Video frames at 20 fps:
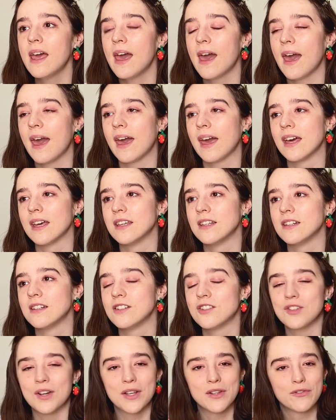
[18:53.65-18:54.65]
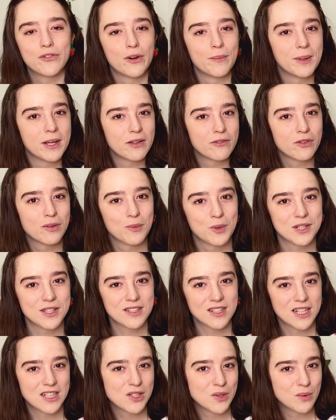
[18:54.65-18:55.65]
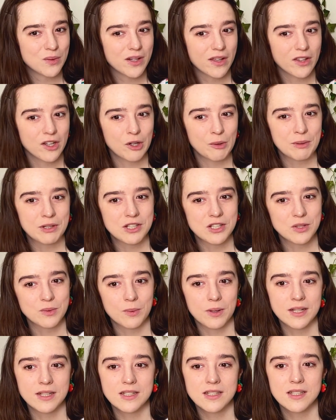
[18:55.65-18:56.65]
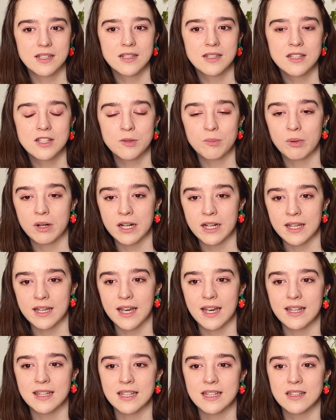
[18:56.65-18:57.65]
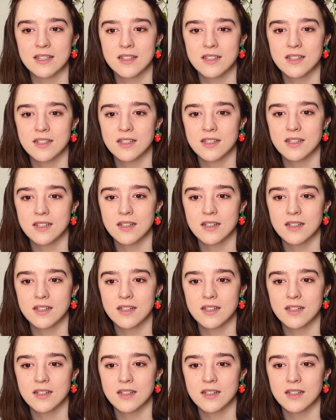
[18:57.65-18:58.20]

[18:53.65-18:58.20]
and transforming from one state to another, which is what spring, at least